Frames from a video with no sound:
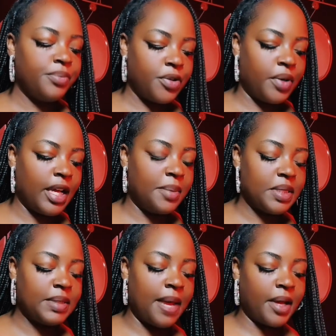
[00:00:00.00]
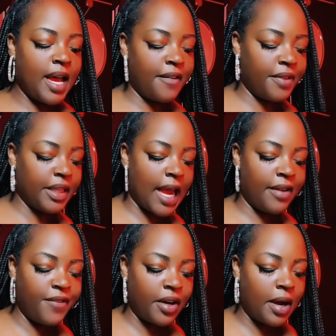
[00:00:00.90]
When it comes to some type of conflict, I
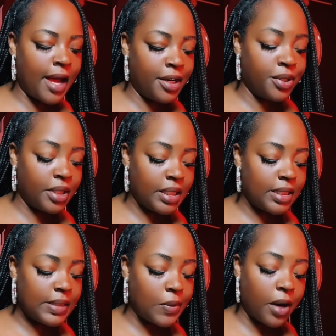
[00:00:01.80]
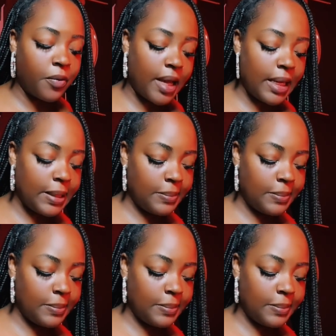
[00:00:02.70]
can figure out how to do this a smart way.